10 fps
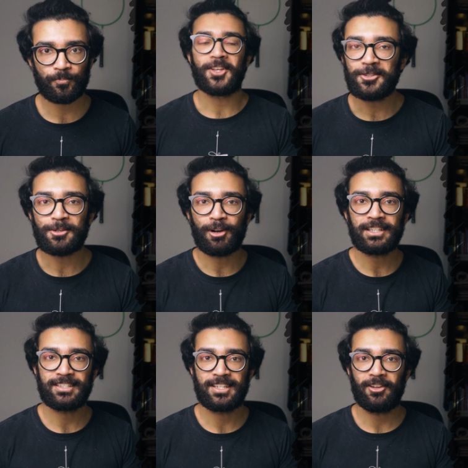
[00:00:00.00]
So to
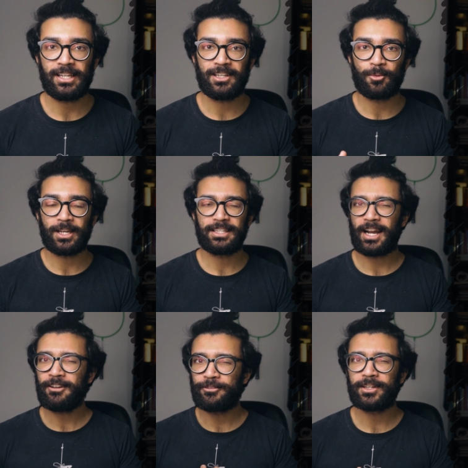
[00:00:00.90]
break this down in a way
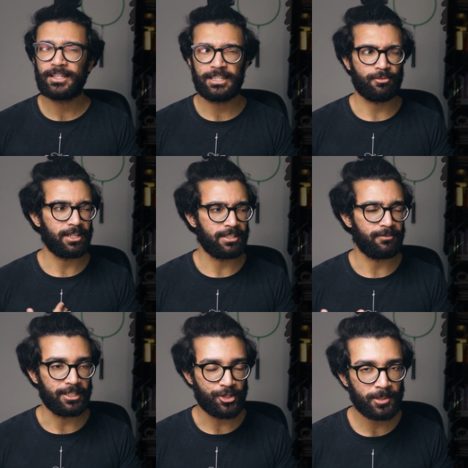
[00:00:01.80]
that I feel is
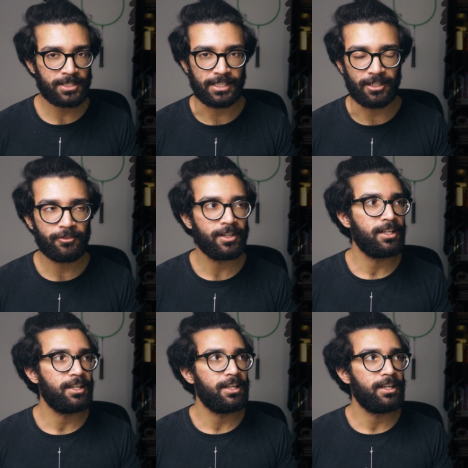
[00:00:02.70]
relatively intuitive,